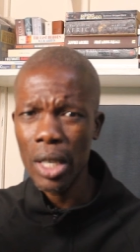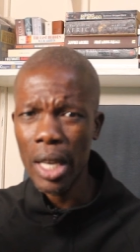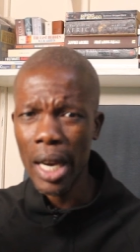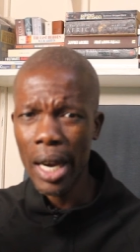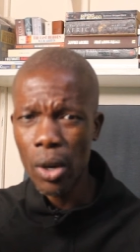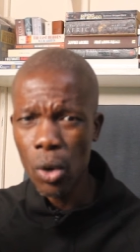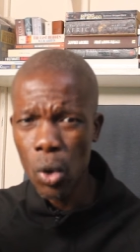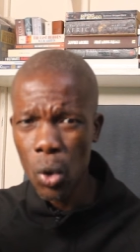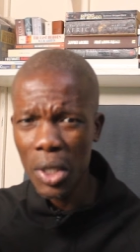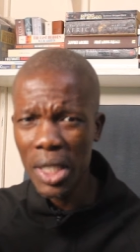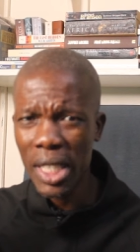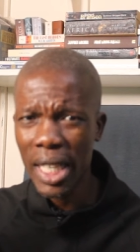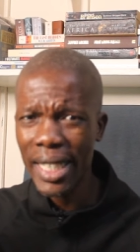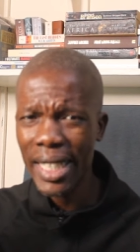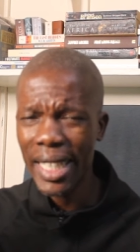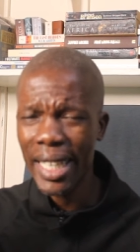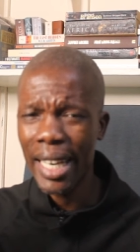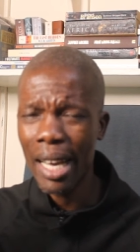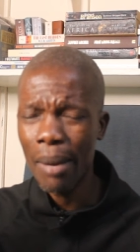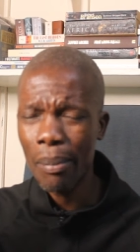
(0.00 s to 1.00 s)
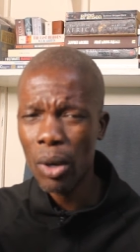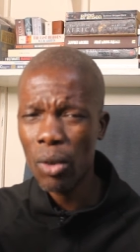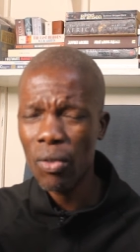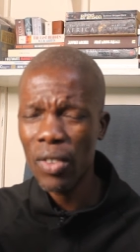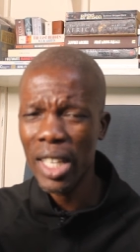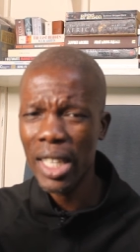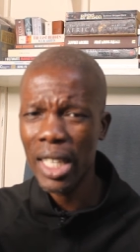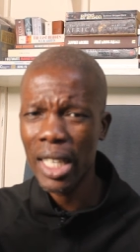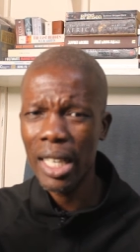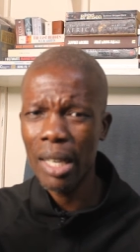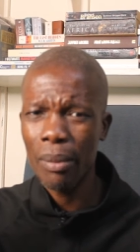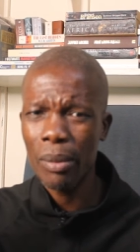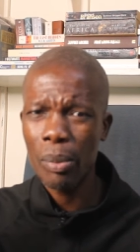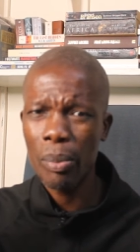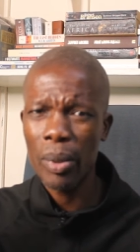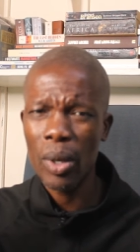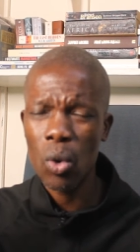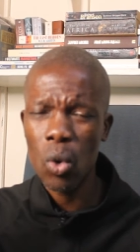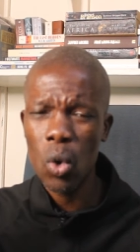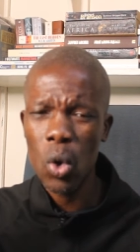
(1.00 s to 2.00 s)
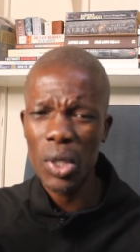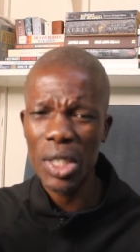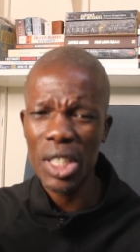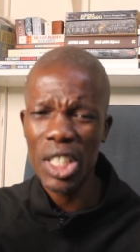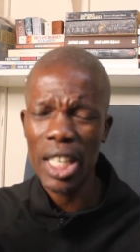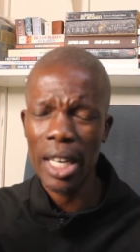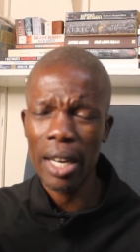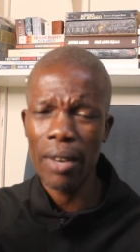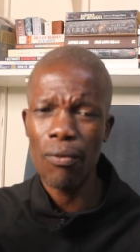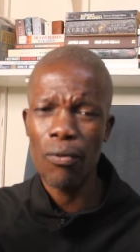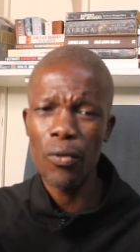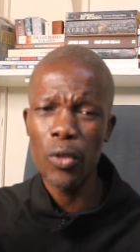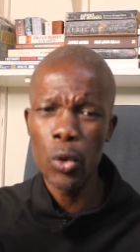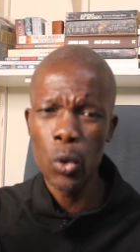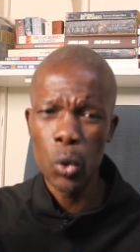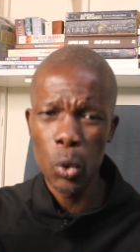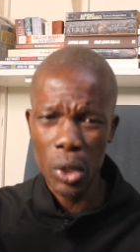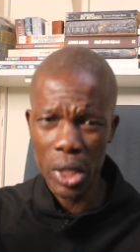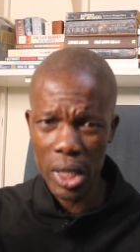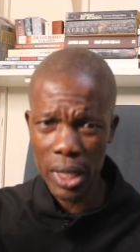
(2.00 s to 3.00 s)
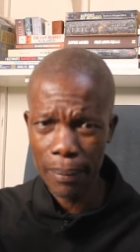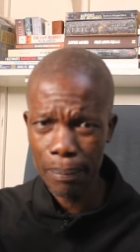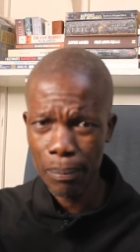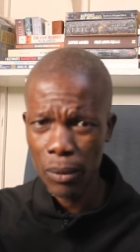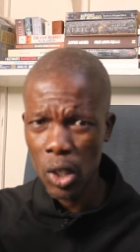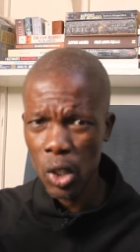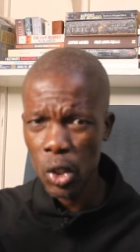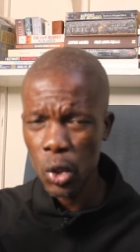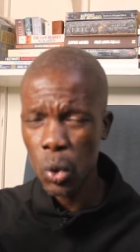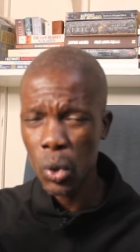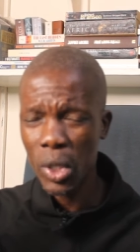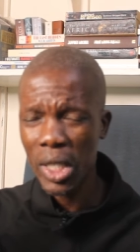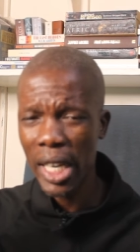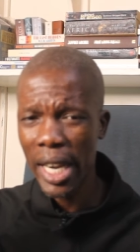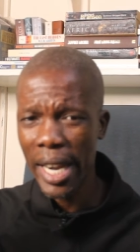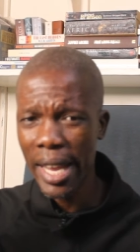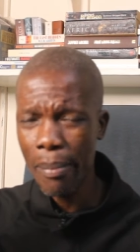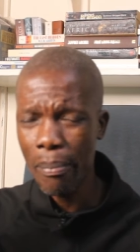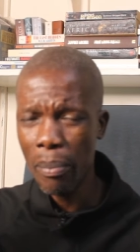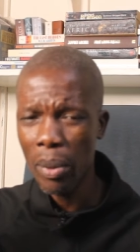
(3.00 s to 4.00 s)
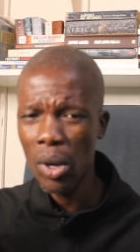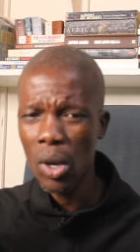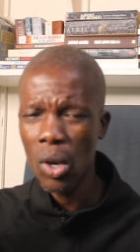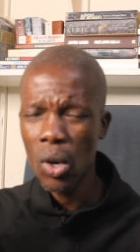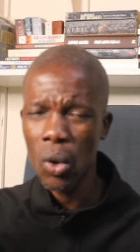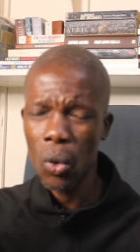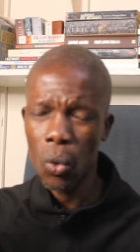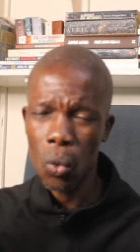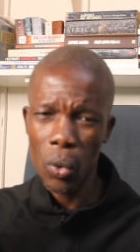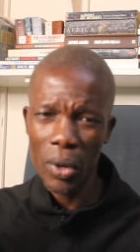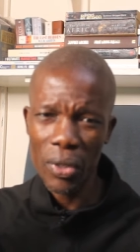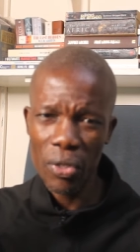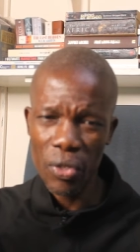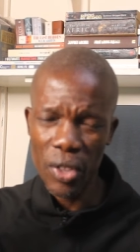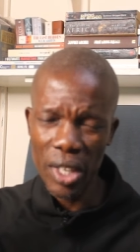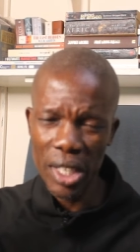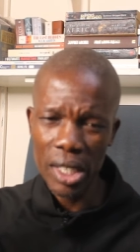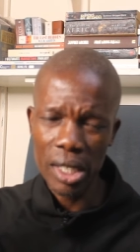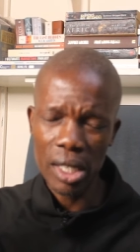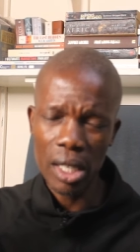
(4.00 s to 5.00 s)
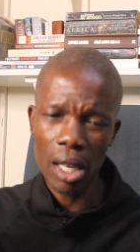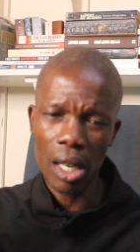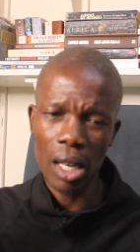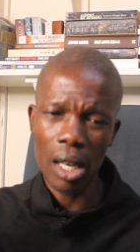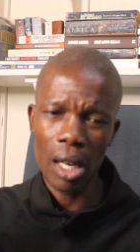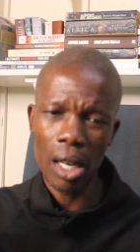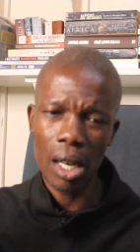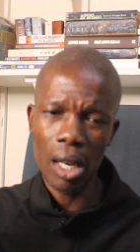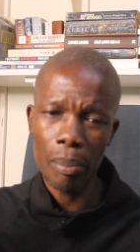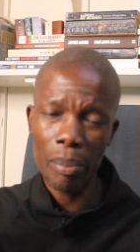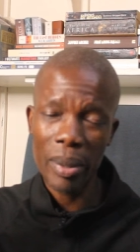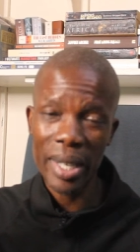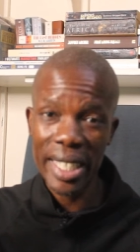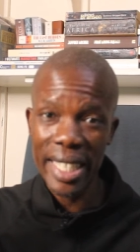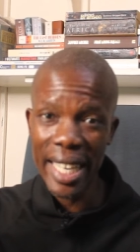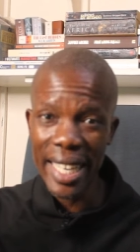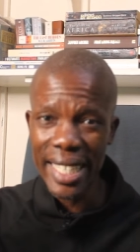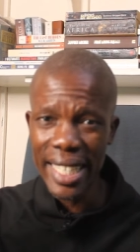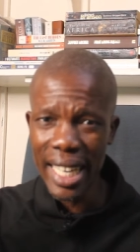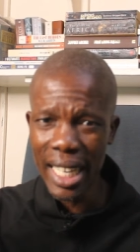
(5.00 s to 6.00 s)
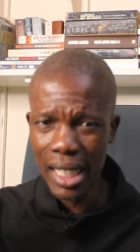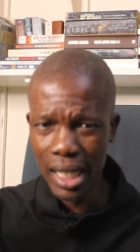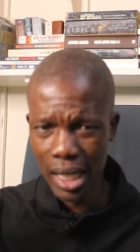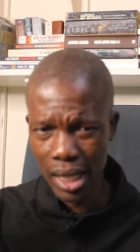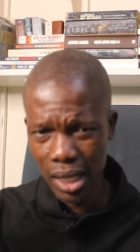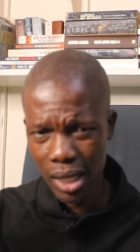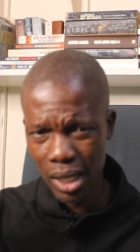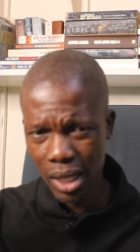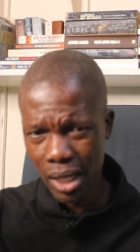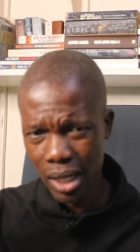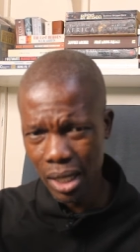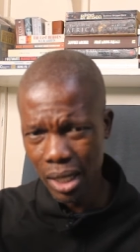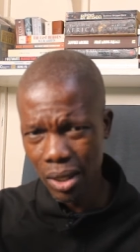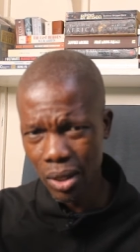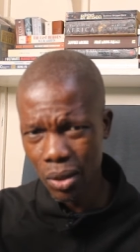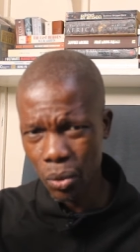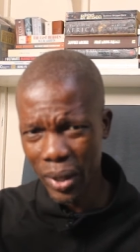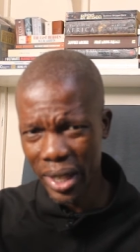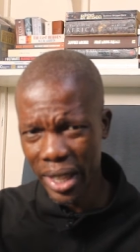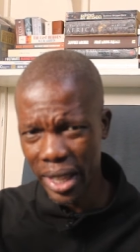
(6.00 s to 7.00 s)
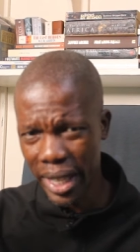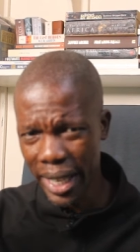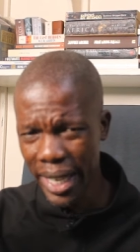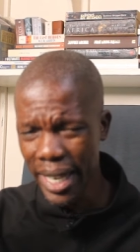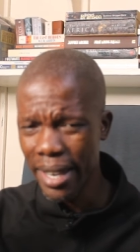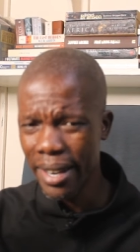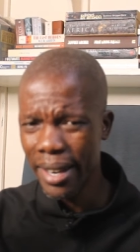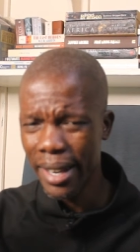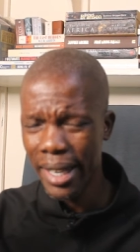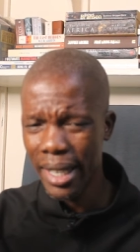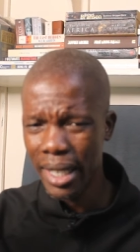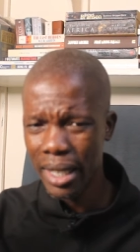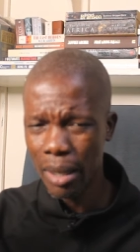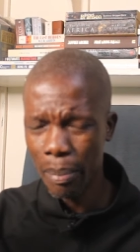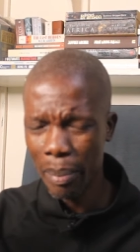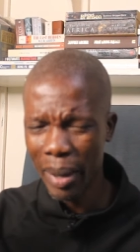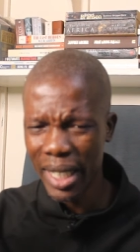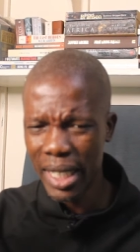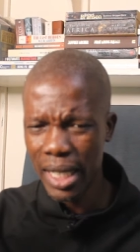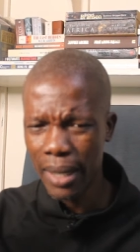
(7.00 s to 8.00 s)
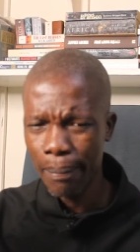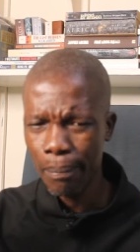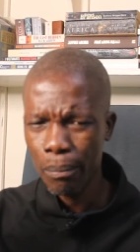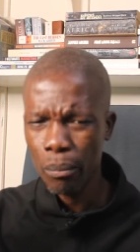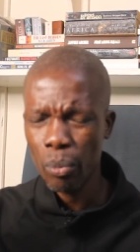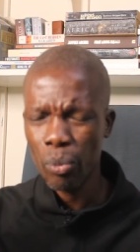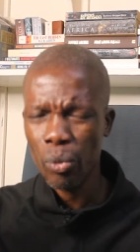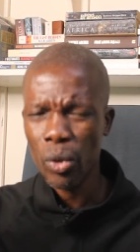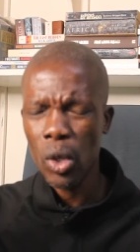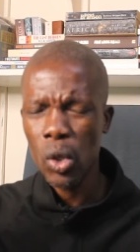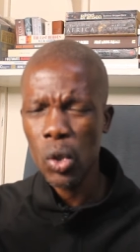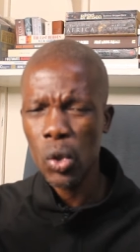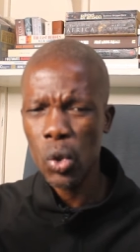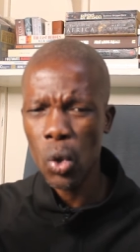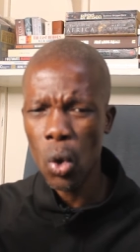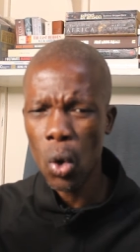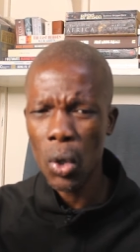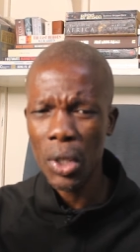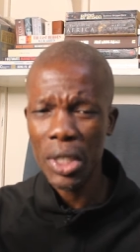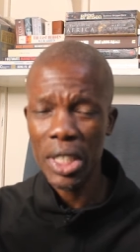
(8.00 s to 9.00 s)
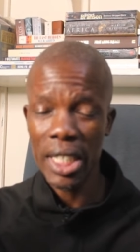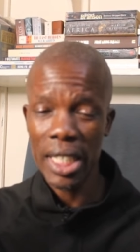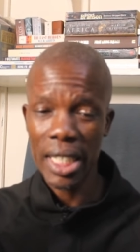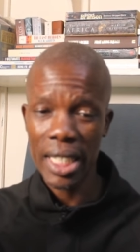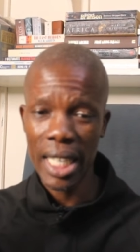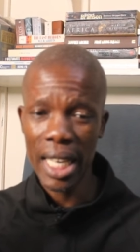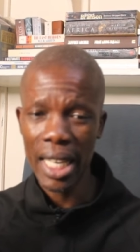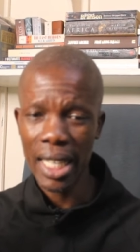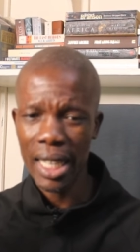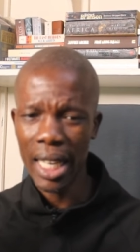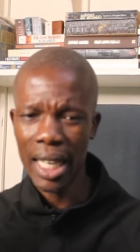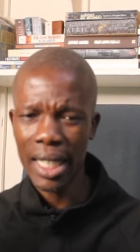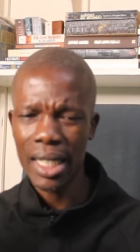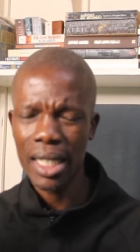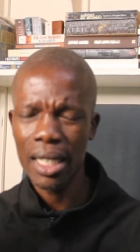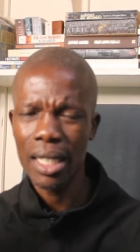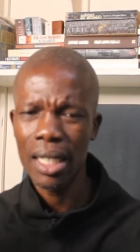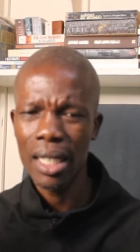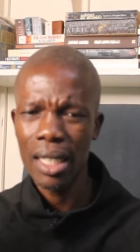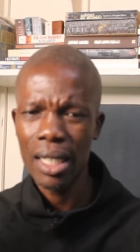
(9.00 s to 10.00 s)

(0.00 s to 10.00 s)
alongside a number of other names because she refused to sleep with these uh, predators within the party. So she's saying that,